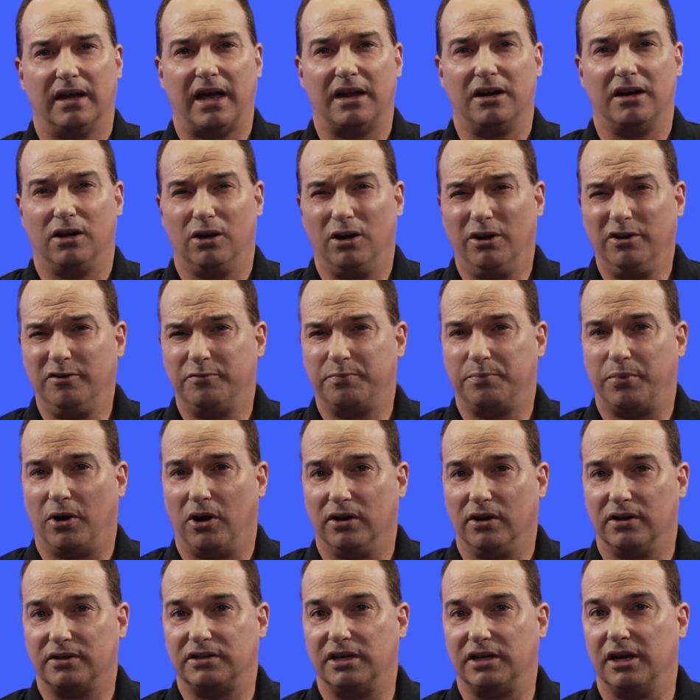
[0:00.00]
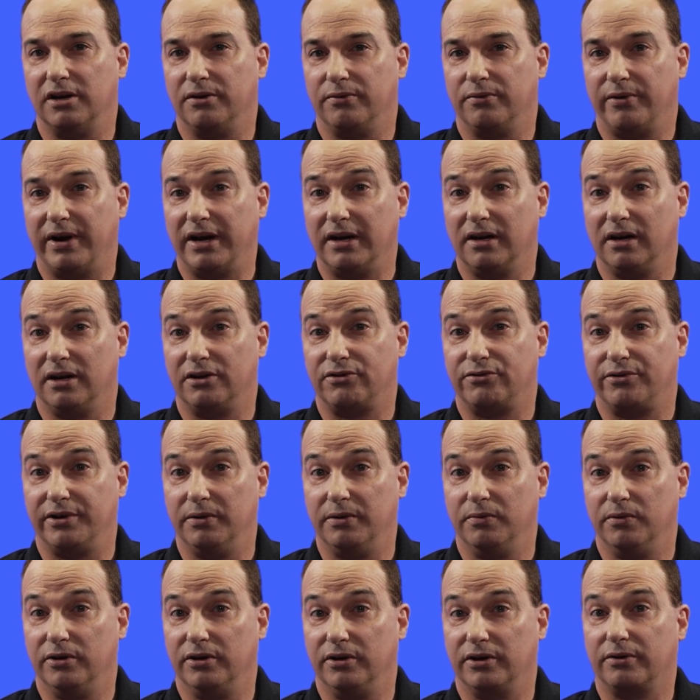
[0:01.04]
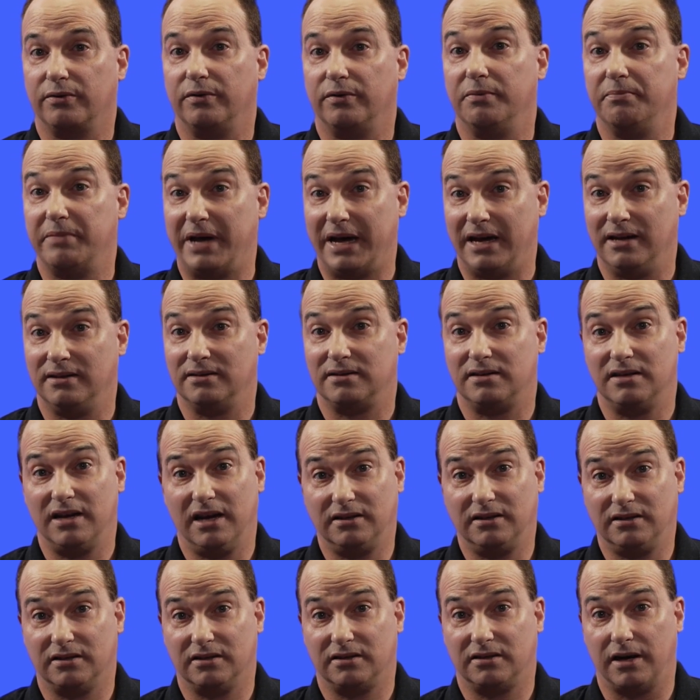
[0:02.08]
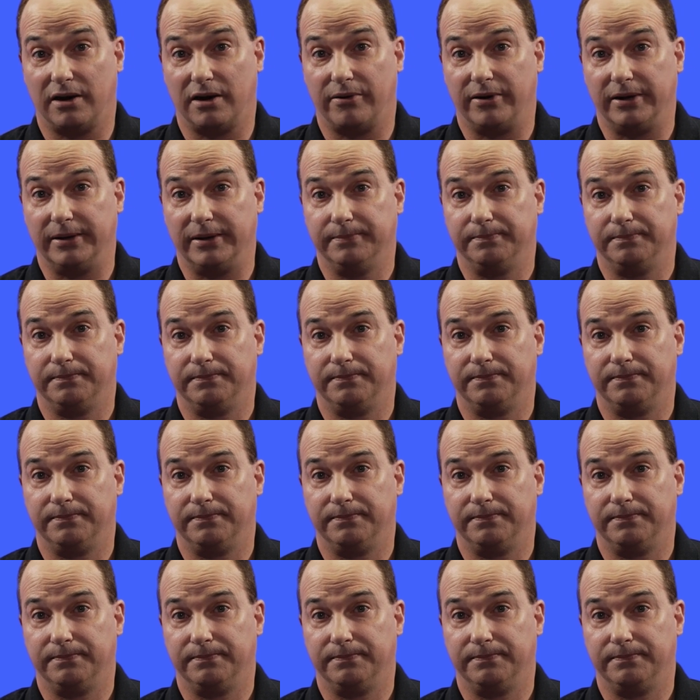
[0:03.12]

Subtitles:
And a lot of policy and regulatory work remains necessary.